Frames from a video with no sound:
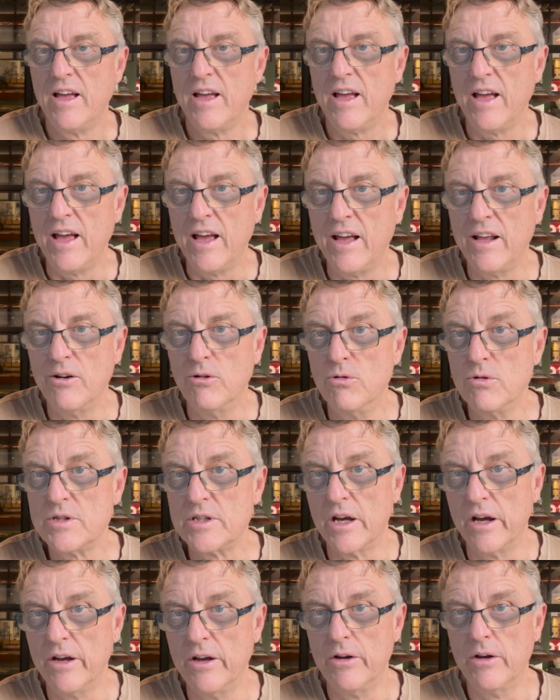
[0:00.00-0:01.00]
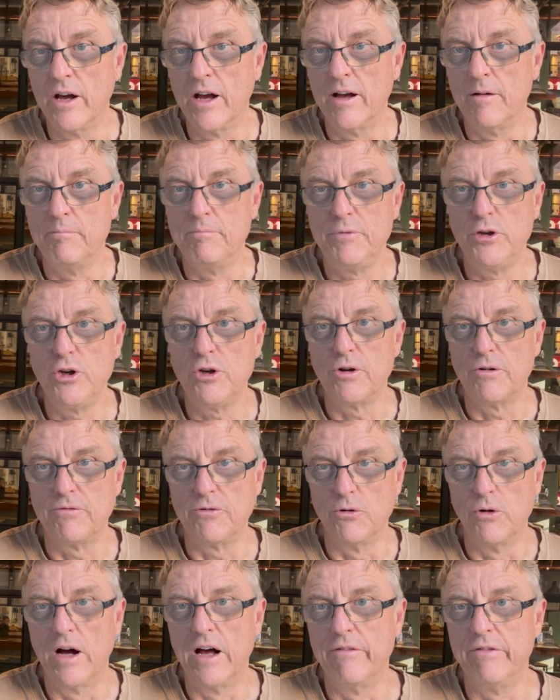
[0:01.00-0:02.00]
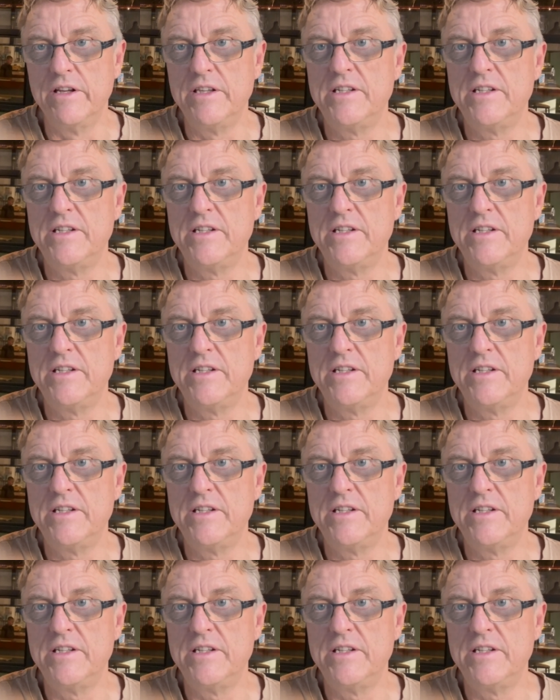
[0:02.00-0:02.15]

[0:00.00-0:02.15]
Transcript: and also a beautiful RV